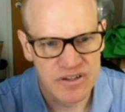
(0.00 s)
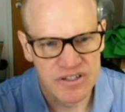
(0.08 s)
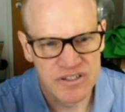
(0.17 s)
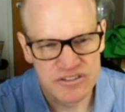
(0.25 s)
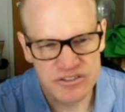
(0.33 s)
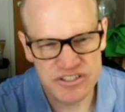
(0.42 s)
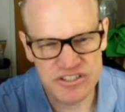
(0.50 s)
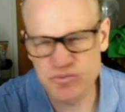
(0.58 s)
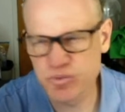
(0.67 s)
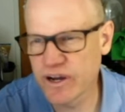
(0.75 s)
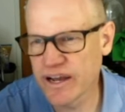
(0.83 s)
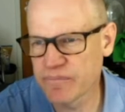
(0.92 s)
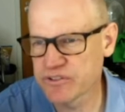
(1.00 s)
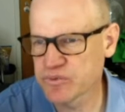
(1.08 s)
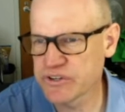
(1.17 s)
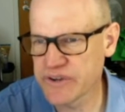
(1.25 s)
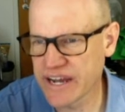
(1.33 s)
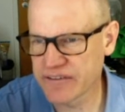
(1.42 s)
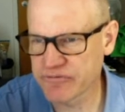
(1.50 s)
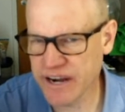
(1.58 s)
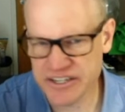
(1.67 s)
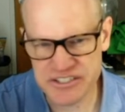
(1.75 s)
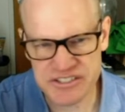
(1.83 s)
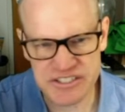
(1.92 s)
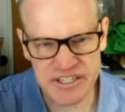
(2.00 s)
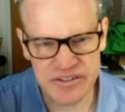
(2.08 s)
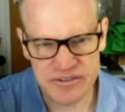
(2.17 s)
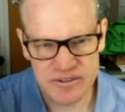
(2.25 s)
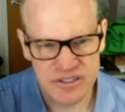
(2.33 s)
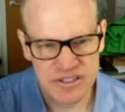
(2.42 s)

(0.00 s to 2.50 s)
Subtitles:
So this is what happens when you add fractions together.